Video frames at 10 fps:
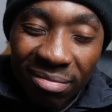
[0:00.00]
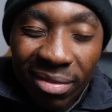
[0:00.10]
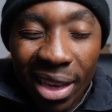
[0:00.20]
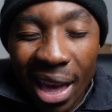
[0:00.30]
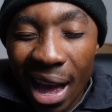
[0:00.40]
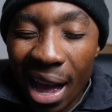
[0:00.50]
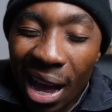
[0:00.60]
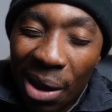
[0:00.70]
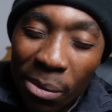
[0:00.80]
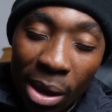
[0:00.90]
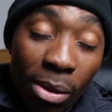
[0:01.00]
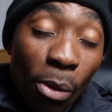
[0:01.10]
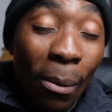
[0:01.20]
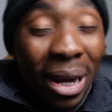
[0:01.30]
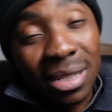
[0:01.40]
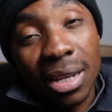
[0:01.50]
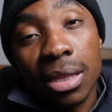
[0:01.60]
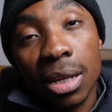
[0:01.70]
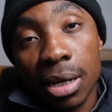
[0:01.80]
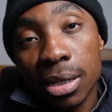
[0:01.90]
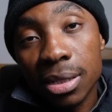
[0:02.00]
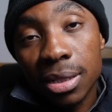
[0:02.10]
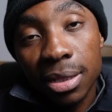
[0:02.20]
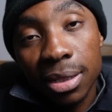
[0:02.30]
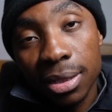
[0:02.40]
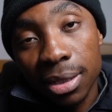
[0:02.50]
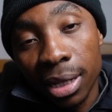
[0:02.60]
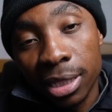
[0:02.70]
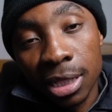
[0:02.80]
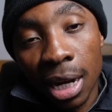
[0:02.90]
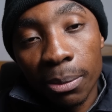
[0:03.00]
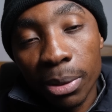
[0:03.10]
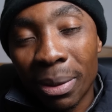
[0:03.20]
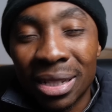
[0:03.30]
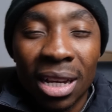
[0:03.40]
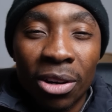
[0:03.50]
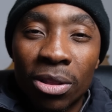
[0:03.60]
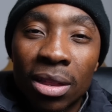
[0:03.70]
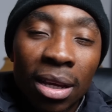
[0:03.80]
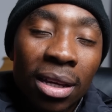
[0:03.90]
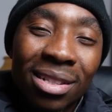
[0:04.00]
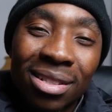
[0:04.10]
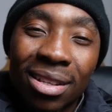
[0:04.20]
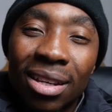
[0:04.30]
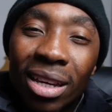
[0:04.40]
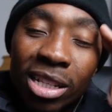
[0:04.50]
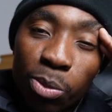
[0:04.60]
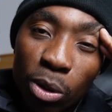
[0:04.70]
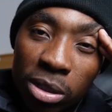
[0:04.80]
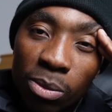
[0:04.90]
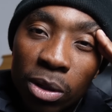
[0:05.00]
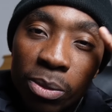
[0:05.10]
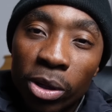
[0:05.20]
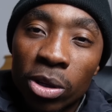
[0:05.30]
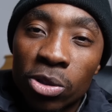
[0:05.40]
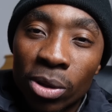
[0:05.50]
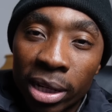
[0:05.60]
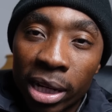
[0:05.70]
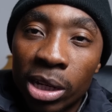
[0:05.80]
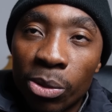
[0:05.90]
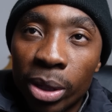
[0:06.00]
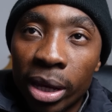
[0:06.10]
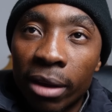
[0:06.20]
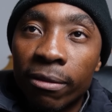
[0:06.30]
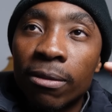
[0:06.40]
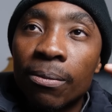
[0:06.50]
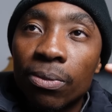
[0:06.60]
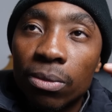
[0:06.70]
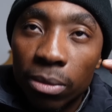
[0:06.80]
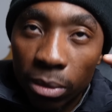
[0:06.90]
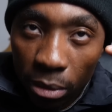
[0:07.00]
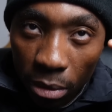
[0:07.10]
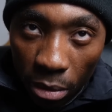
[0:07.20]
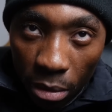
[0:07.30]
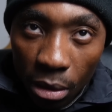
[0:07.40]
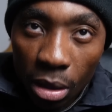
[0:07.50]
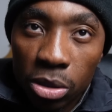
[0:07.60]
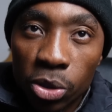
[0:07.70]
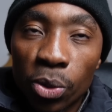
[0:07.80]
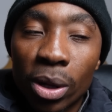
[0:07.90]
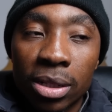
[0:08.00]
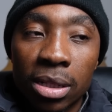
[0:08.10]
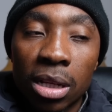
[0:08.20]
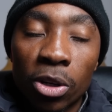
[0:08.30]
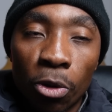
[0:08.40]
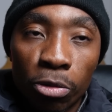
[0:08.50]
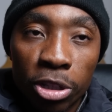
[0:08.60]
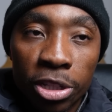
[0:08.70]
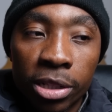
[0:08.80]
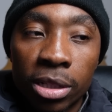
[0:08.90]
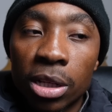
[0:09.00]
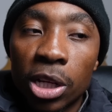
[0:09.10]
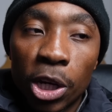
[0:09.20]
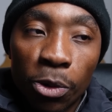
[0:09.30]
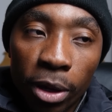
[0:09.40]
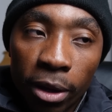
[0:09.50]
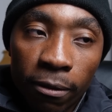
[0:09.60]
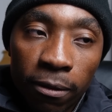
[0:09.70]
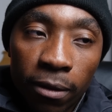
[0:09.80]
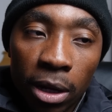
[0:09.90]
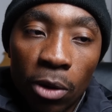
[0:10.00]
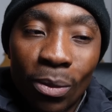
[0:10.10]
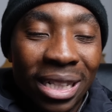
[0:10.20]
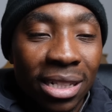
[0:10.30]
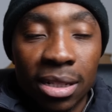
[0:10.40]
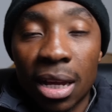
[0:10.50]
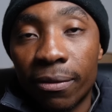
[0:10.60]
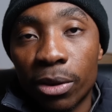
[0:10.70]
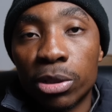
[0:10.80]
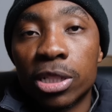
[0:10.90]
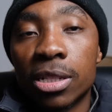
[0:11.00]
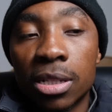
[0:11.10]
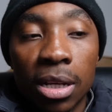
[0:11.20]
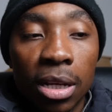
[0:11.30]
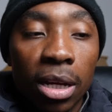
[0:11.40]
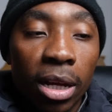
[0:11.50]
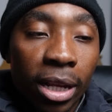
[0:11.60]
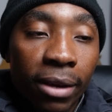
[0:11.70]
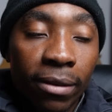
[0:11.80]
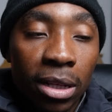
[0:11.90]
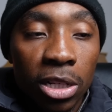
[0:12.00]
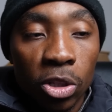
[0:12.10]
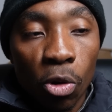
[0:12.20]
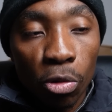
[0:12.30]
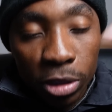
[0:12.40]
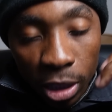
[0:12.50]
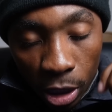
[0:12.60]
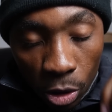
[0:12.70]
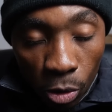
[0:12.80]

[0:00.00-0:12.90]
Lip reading: yeah, maybe we might take the risk and jump, but I don't think it's possible because already we have two assistant coaches. We have Machi Safi, which is the fitness coach, and then